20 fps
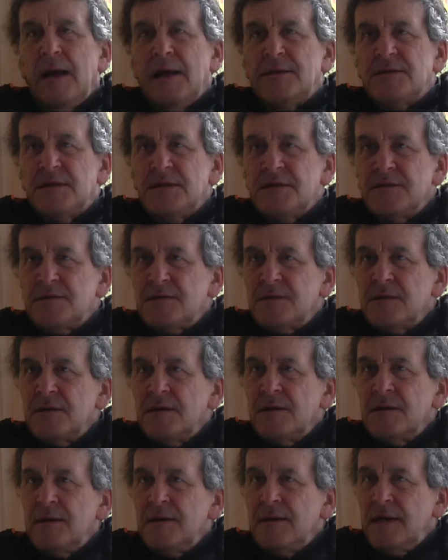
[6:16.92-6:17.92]
it is
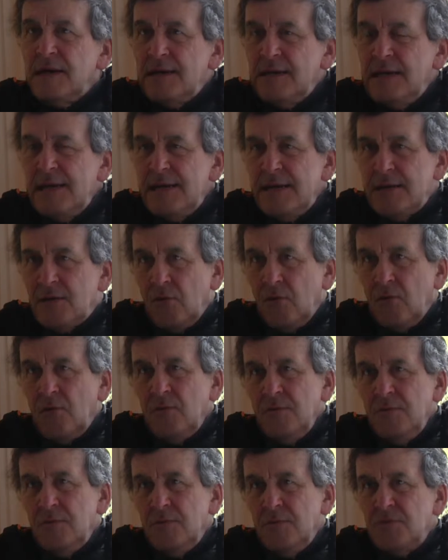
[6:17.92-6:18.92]
illegal
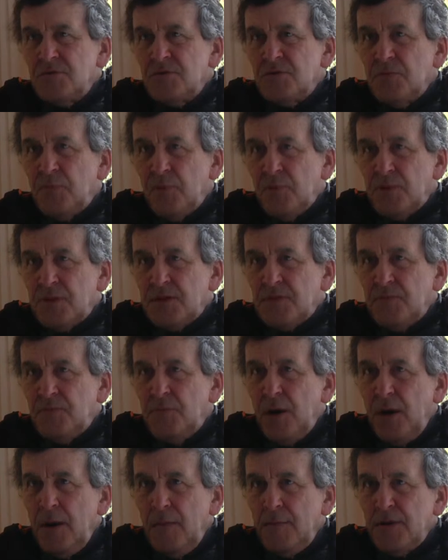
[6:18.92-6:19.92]
to put a
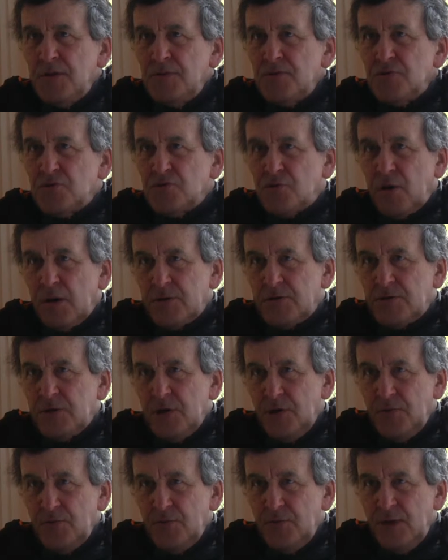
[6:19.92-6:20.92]
permanent structure
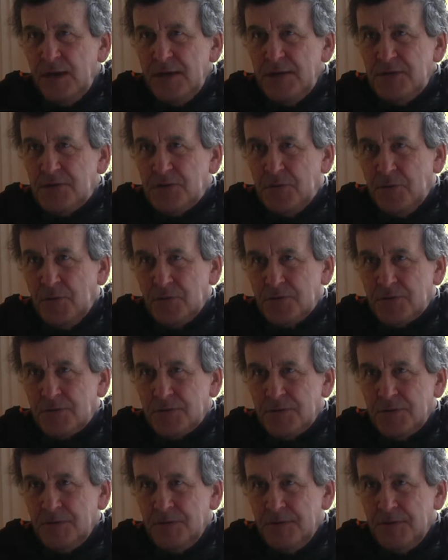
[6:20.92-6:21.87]
on the racecourse,